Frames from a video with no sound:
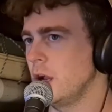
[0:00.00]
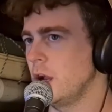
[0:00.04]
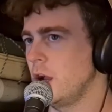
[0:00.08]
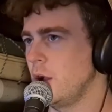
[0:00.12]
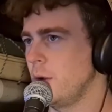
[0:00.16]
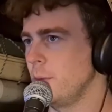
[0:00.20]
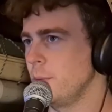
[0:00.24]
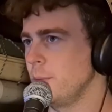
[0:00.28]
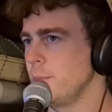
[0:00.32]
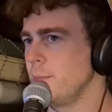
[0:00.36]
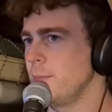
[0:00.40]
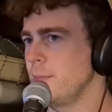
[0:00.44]

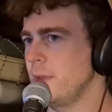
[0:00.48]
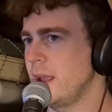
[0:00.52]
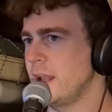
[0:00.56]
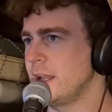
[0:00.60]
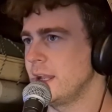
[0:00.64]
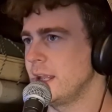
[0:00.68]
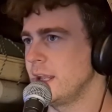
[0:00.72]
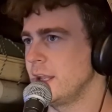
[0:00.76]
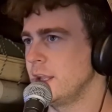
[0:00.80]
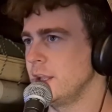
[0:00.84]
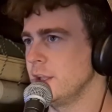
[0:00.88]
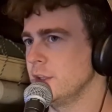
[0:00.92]

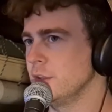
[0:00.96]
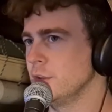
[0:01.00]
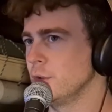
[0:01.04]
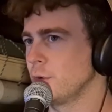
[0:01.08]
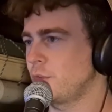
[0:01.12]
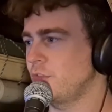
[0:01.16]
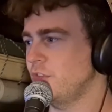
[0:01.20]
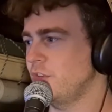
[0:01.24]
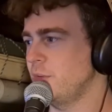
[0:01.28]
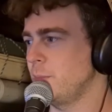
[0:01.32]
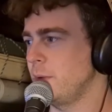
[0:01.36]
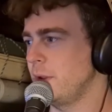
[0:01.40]
And he
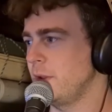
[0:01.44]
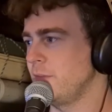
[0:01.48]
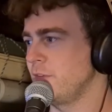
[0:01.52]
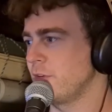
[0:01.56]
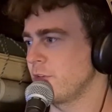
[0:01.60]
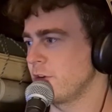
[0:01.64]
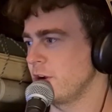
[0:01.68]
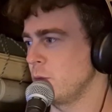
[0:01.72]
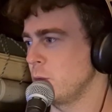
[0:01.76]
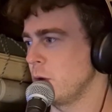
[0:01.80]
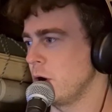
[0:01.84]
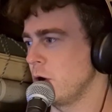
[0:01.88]
looks to be
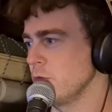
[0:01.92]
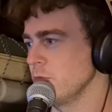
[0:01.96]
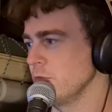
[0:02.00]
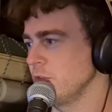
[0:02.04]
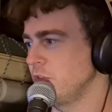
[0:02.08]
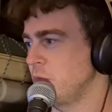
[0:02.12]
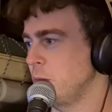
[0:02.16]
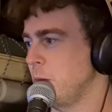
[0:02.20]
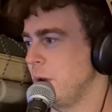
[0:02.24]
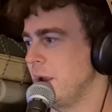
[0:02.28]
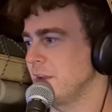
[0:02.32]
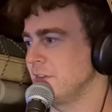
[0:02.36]
very well
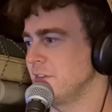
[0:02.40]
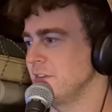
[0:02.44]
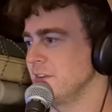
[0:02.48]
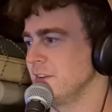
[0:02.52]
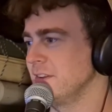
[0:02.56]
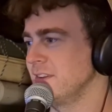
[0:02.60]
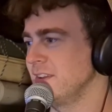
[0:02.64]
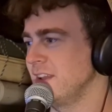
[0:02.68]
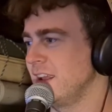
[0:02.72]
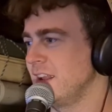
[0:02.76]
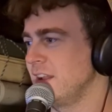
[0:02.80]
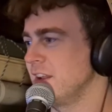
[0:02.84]

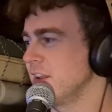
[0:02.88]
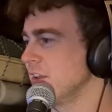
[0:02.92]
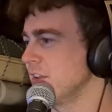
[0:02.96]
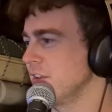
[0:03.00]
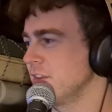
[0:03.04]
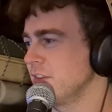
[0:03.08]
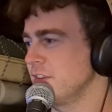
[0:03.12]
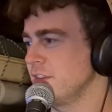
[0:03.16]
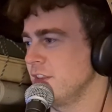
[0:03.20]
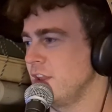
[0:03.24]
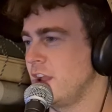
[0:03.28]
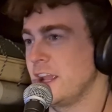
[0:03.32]
respected in
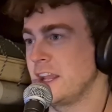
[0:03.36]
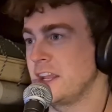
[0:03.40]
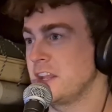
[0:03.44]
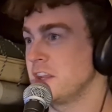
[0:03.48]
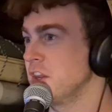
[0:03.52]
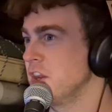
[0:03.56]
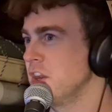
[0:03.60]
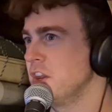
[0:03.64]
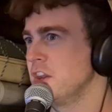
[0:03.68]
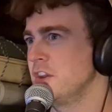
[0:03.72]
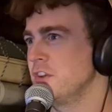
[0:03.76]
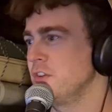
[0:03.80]
a like